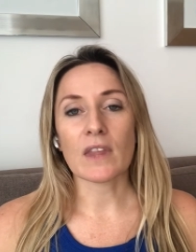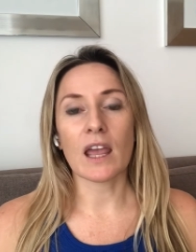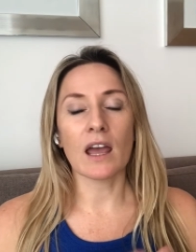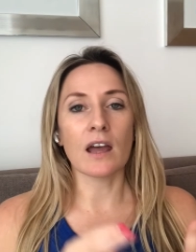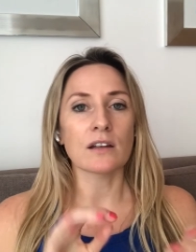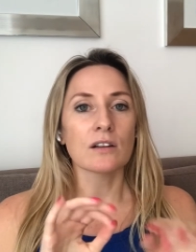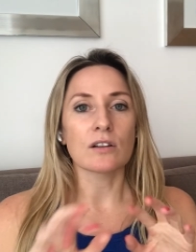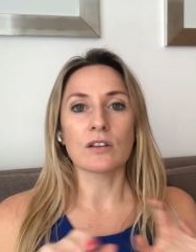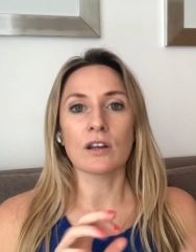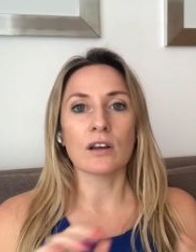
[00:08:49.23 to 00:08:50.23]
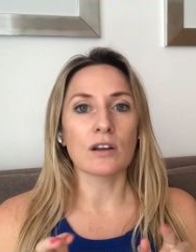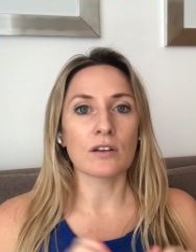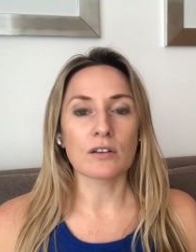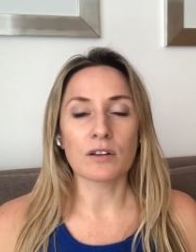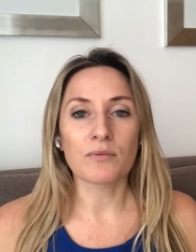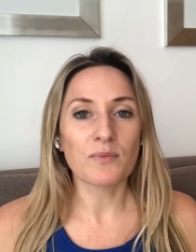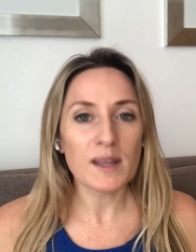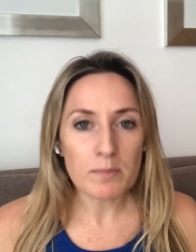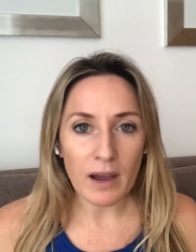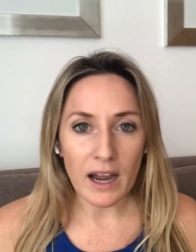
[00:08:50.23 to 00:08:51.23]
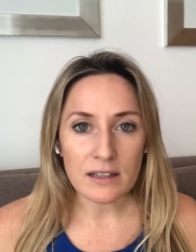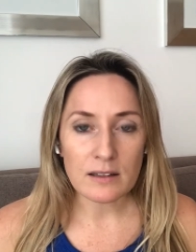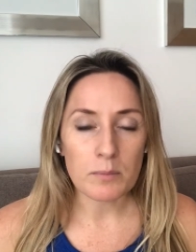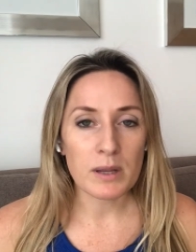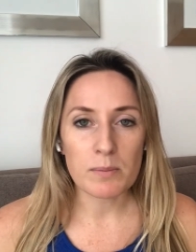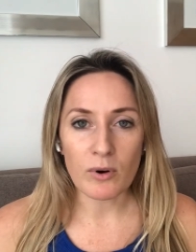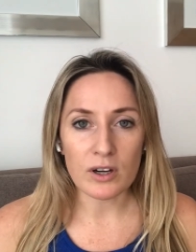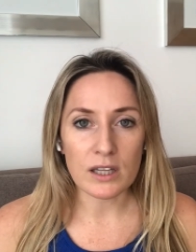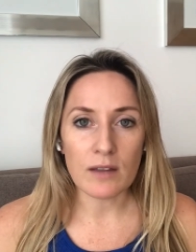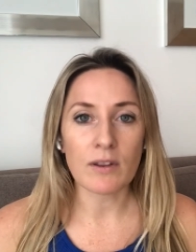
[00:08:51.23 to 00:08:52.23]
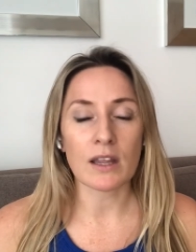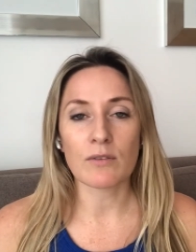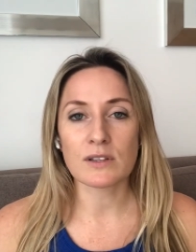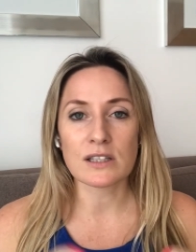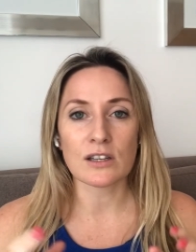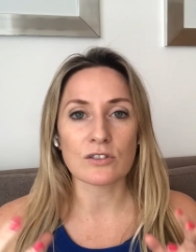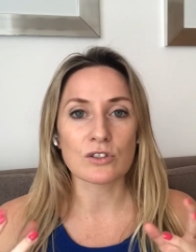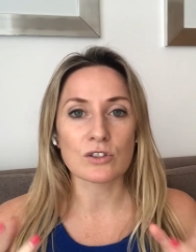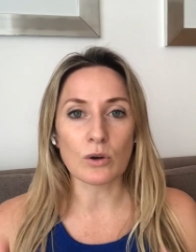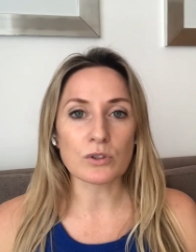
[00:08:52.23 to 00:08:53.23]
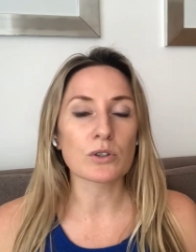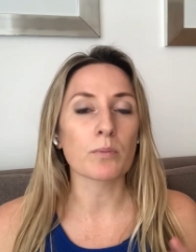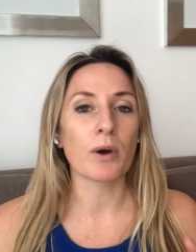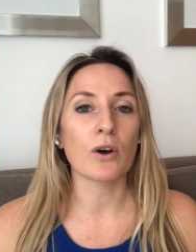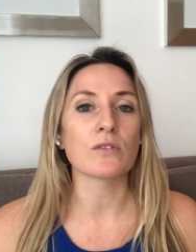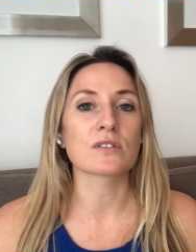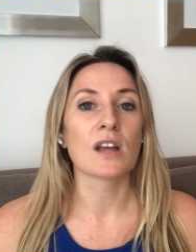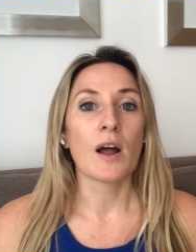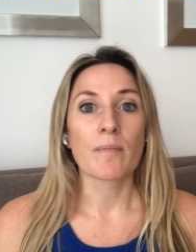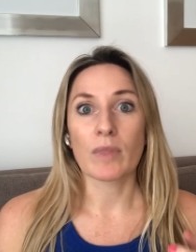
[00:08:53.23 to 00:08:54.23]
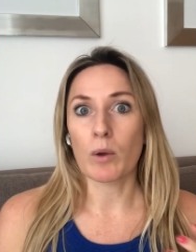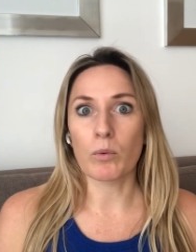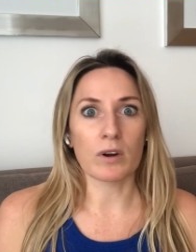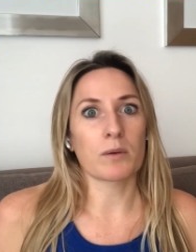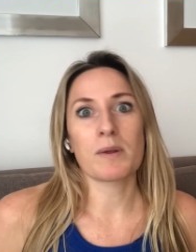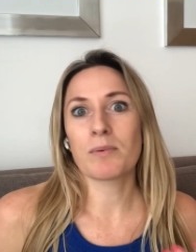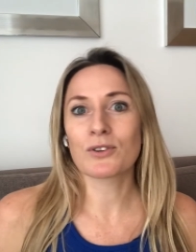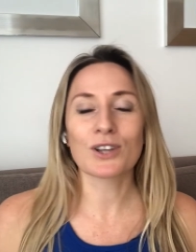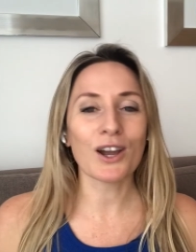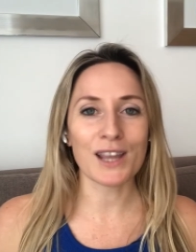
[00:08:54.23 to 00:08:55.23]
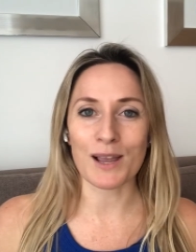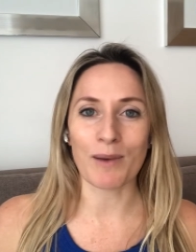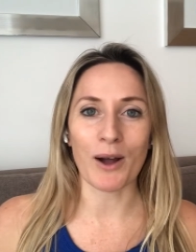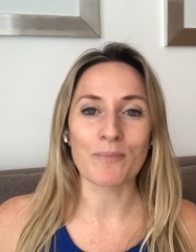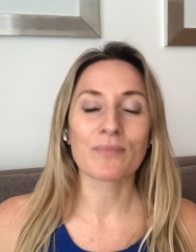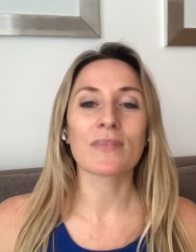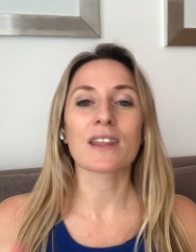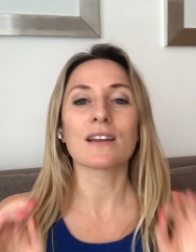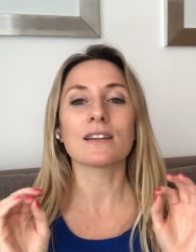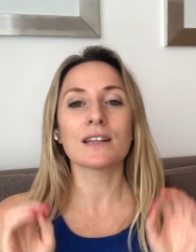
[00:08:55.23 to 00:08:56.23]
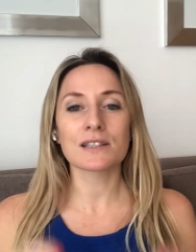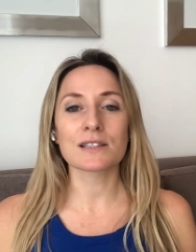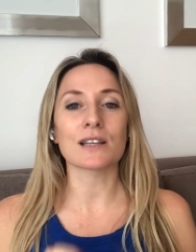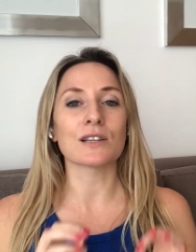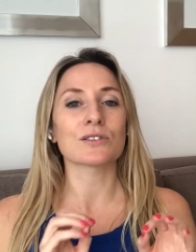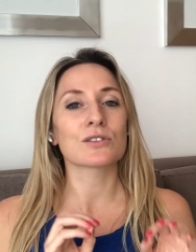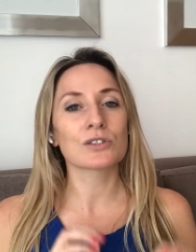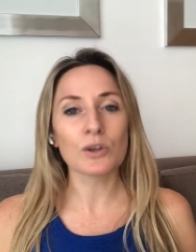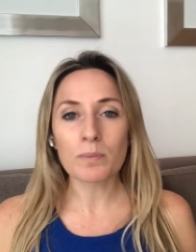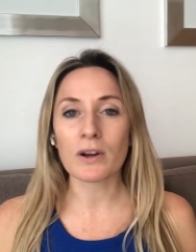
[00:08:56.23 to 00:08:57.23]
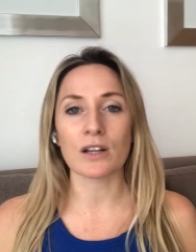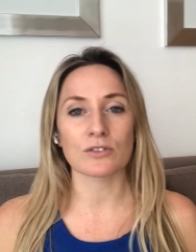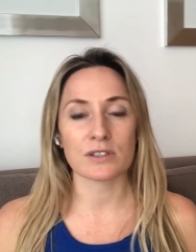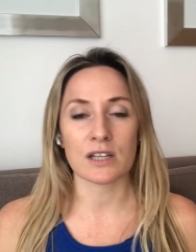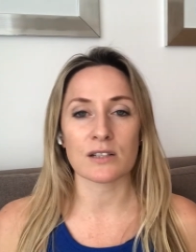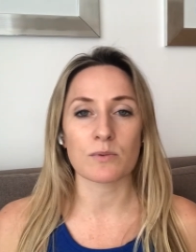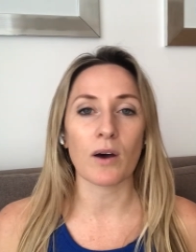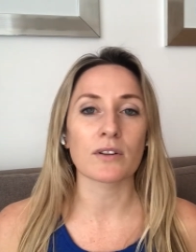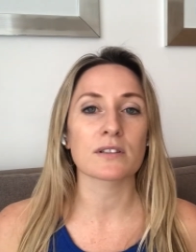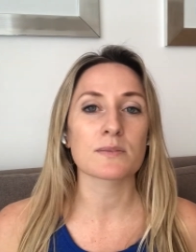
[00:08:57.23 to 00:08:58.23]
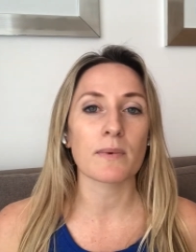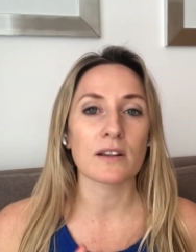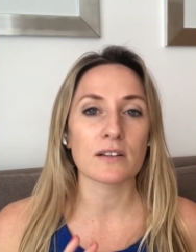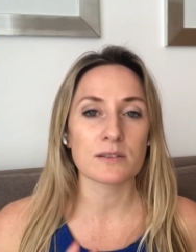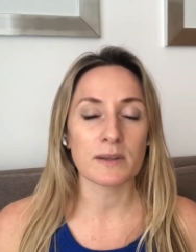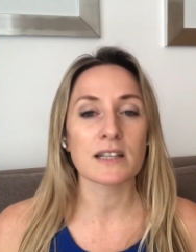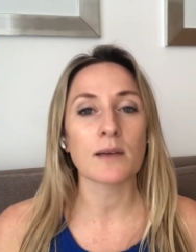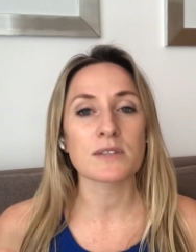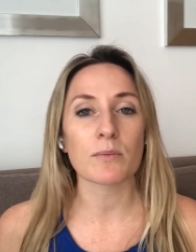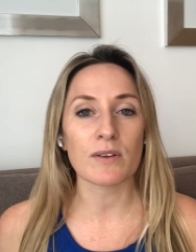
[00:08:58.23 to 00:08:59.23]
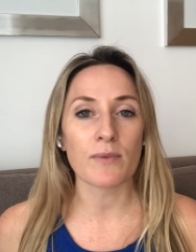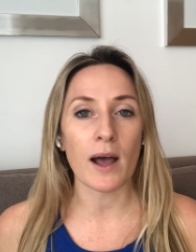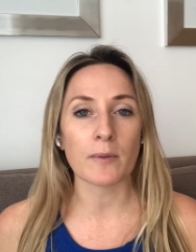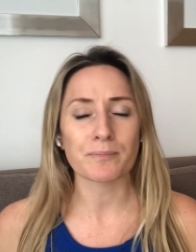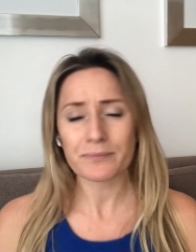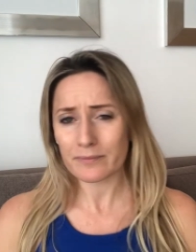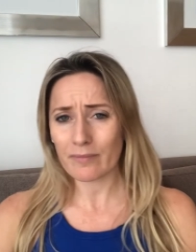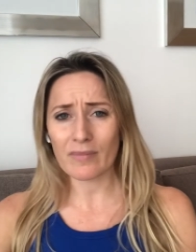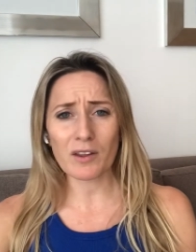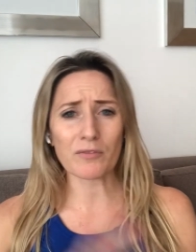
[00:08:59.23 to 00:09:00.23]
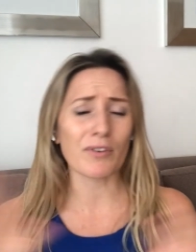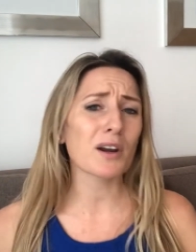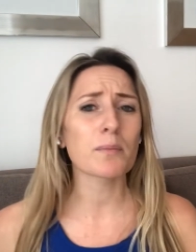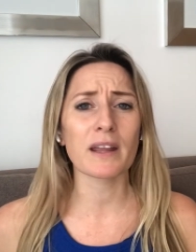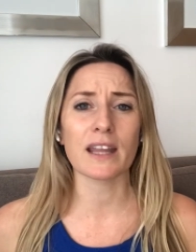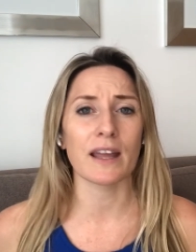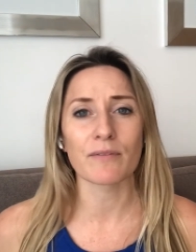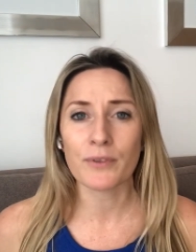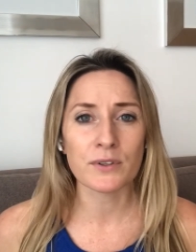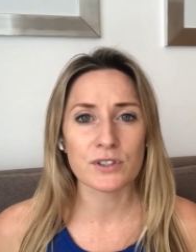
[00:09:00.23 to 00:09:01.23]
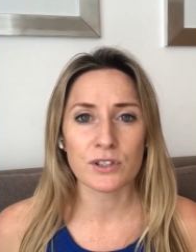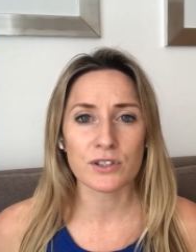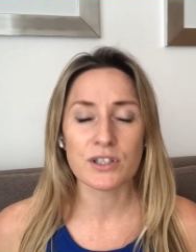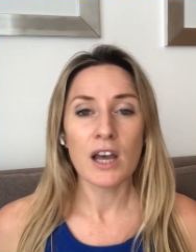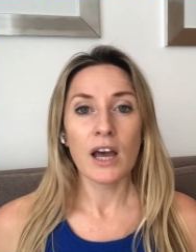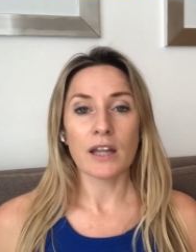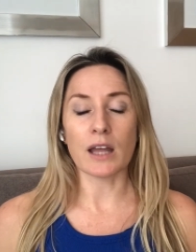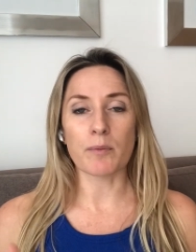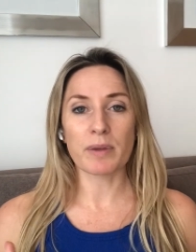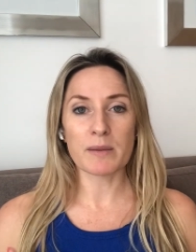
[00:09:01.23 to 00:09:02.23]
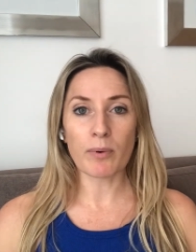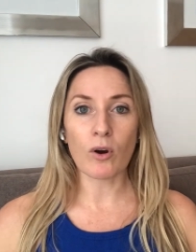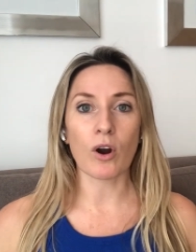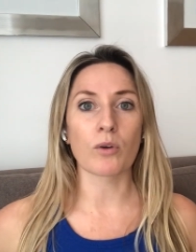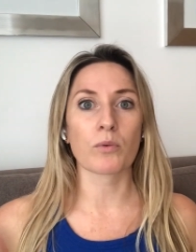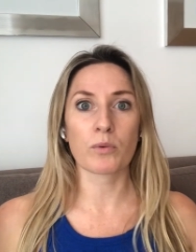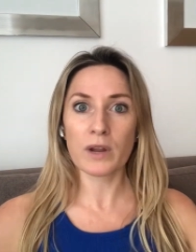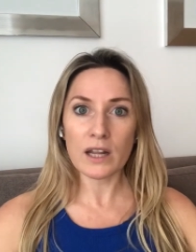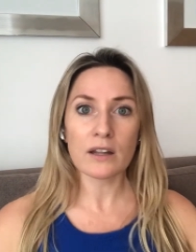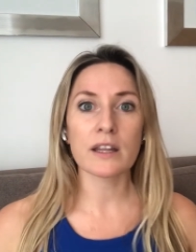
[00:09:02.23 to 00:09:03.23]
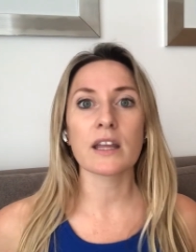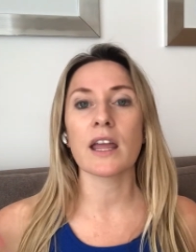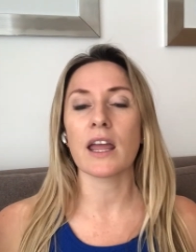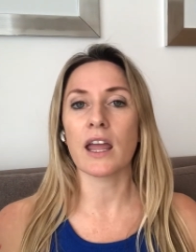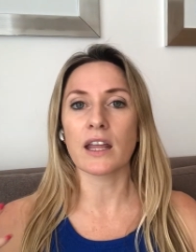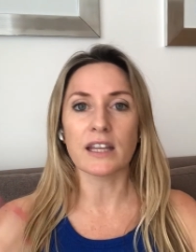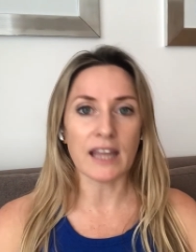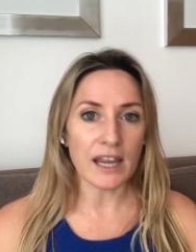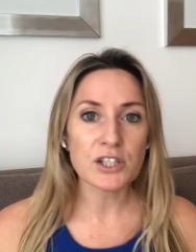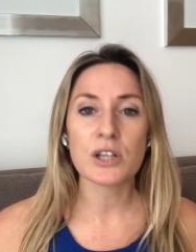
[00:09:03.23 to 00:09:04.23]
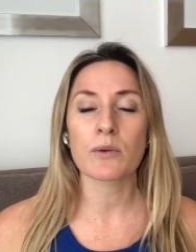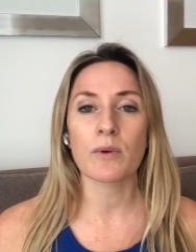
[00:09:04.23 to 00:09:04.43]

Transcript: and the, the feedback that people are giving? If it's a social post, what are people talking about? This is super interesting as well. There's, there's been times that we found very big influencers that people are really engaging